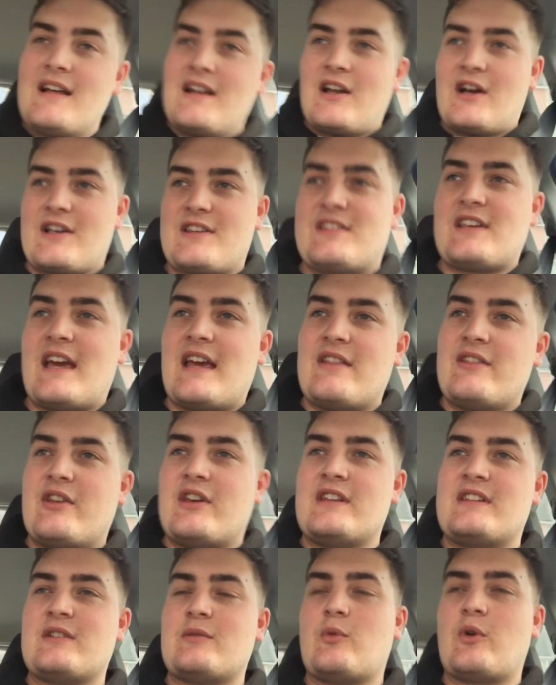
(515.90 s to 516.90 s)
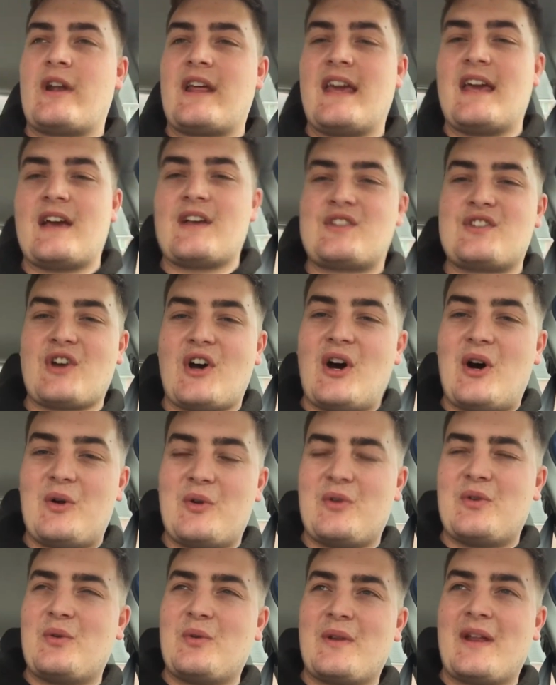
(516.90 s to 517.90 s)
like saying that he didn't want to hit a child
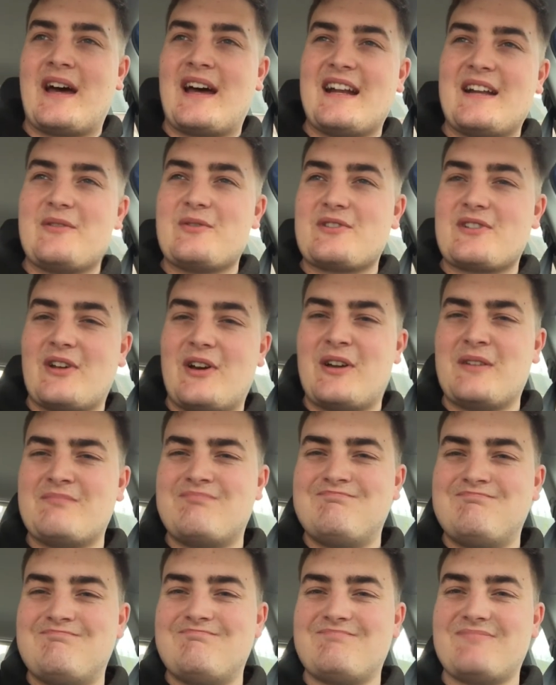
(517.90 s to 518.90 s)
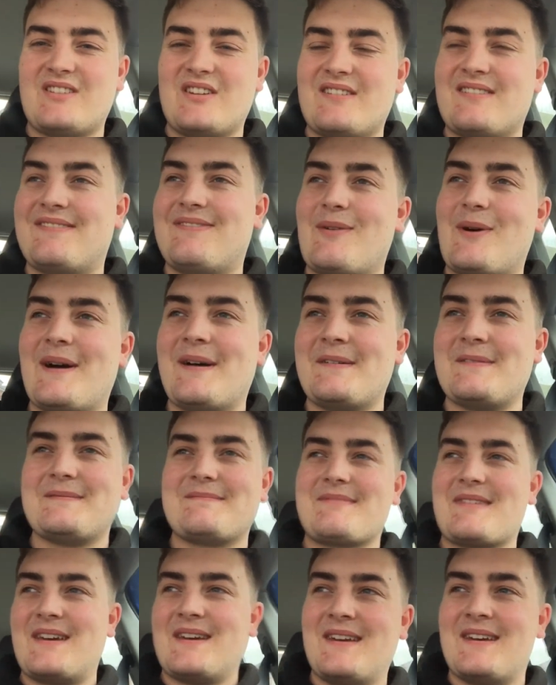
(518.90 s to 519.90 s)
and all that, and it was like, well,
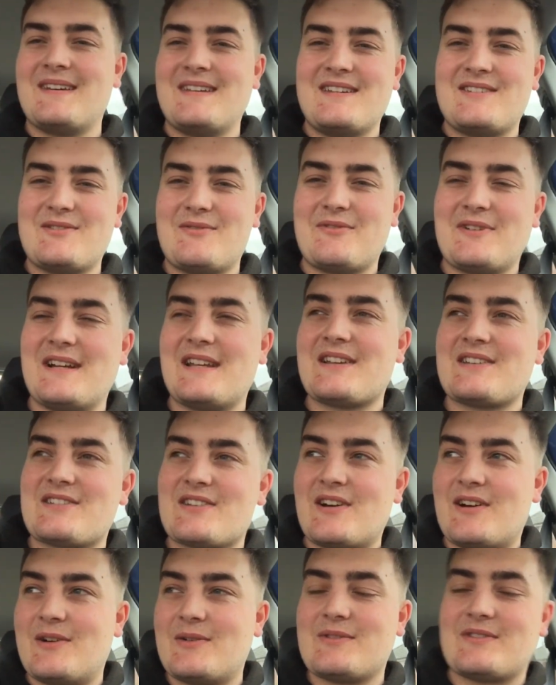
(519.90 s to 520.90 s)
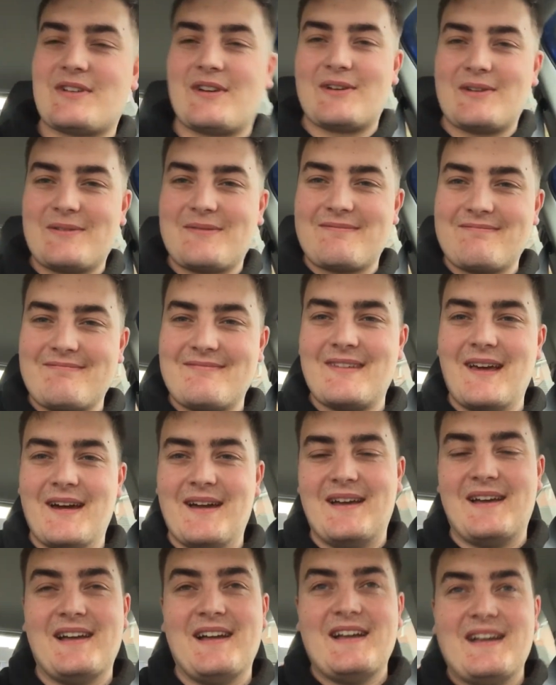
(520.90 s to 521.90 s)
he's not really a child, so
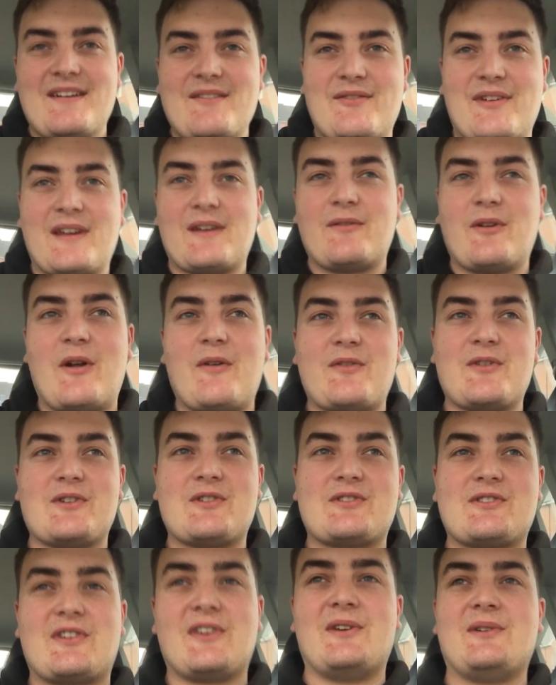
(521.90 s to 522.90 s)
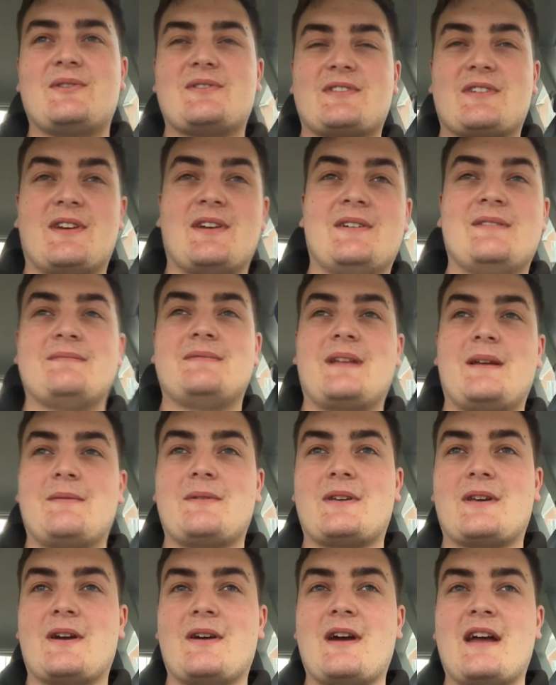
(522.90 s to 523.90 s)
think of another excuse. So there
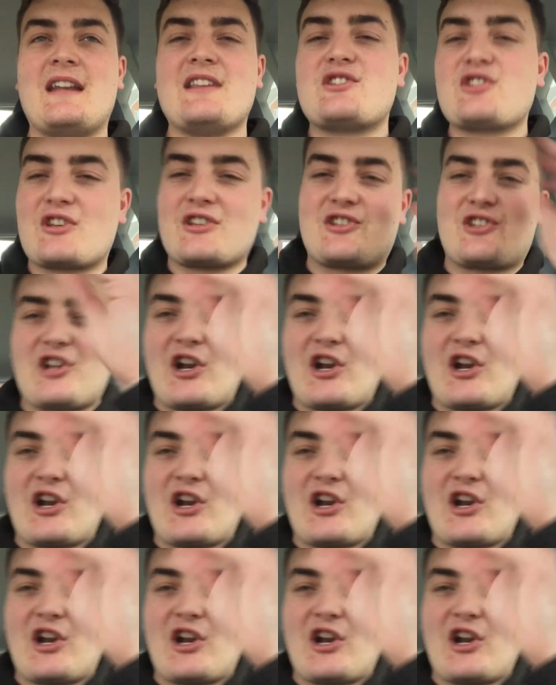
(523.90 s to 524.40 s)
we go. And he took his